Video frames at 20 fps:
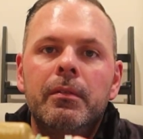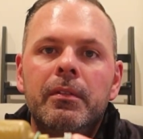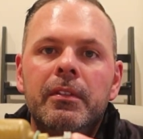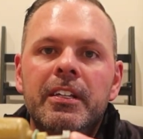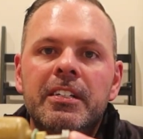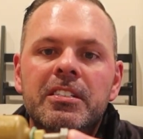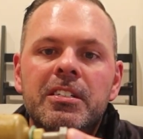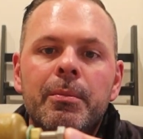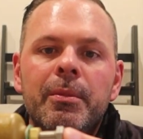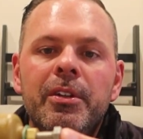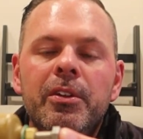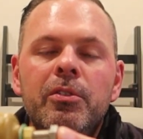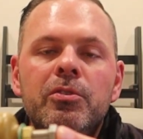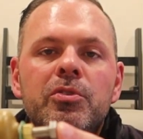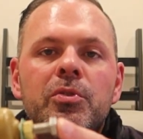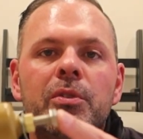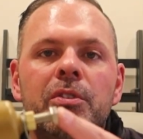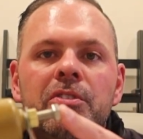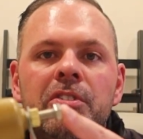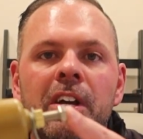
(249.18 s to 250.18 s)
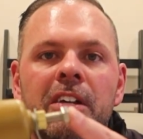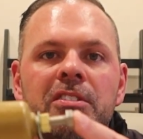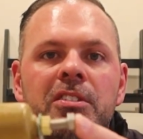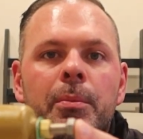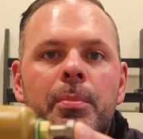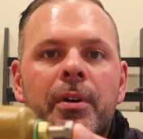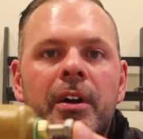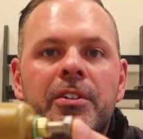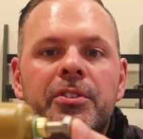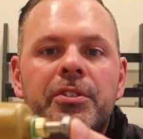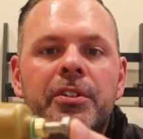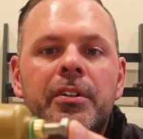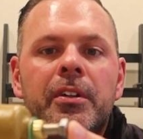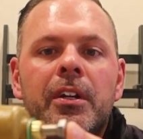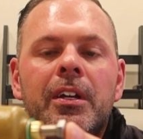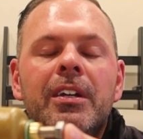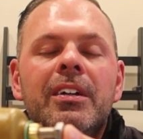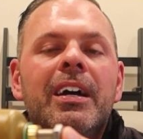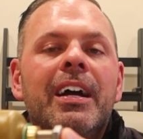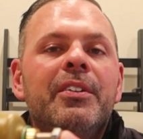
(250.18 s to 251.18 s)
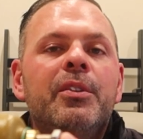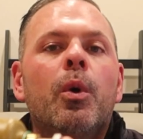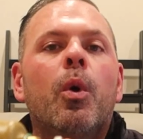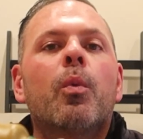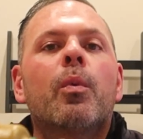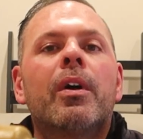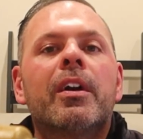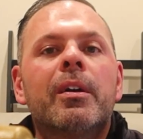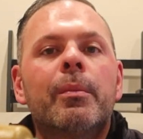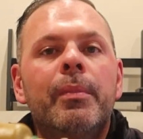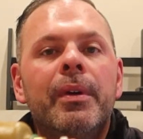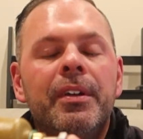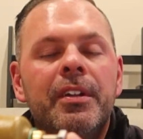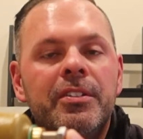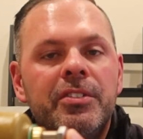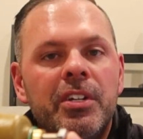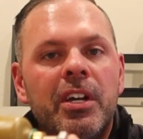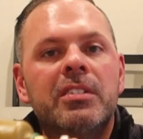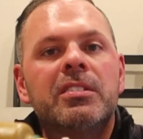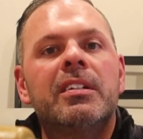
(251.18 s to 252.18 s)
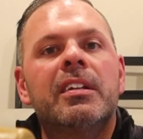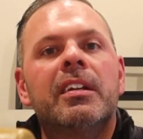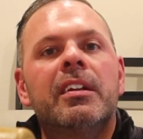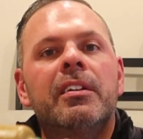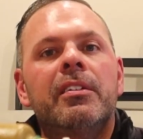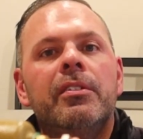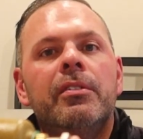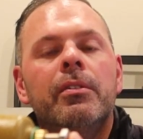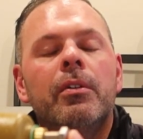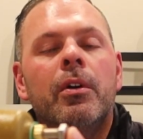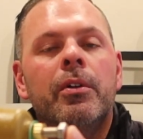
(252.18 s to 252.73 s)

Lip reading: This can be used to adjust the pressure. I don't recommend adjusting it